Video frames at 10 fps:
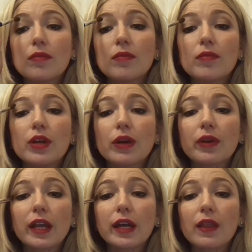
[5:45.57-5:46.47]
you know,
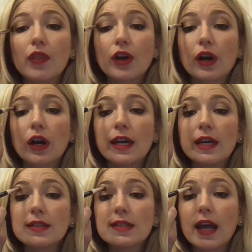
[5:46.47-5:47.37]
getting in the
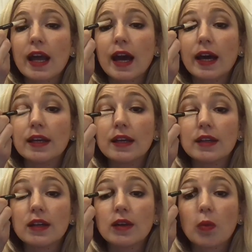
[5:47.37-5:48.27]
crease and
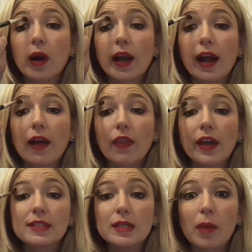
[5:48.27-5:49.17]
working on
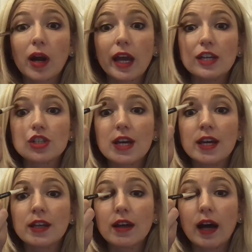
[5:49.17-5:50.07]
like
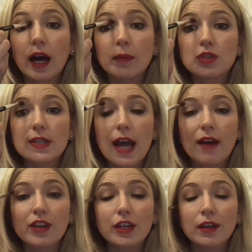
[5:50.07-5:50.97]
demarcation, um, just
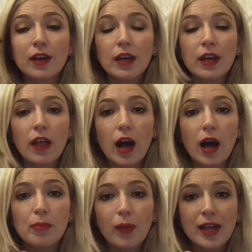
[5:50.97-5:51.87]
having
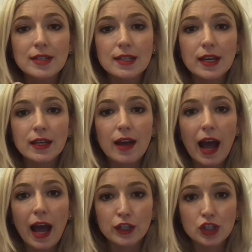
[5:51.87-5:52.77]
a blended
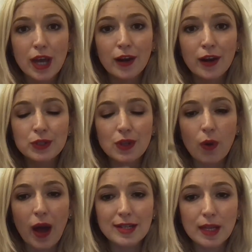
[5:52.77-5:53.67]
eyeshadow. So
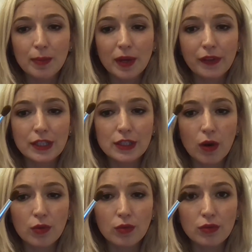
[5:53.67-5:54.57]
I typically
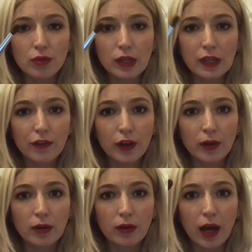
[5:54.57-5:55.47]
don't
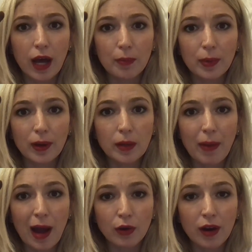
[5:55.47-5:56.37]
even uh, put
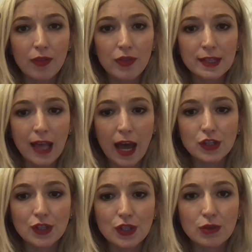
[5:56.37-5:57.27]
powder on this. I
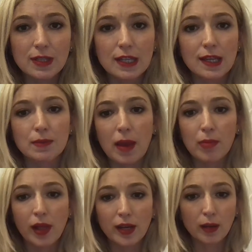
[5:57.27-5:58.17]
just use this as my
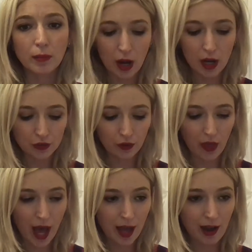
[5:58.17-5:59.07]
blending brush
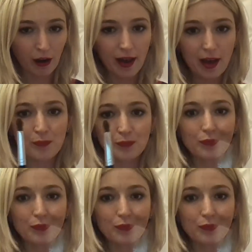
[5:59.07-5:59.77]
for the eye area.